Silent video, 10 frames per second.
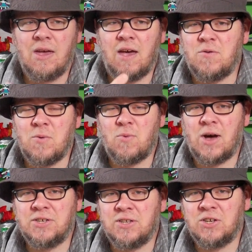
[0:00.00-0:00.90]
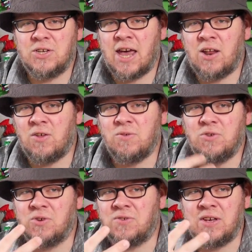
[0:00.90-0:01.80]
If you've been watching the channel,
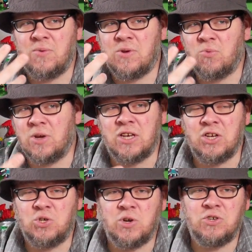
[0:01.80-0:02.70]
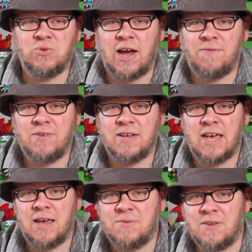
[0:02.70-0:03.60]
you'll see we really enjoy drafting games.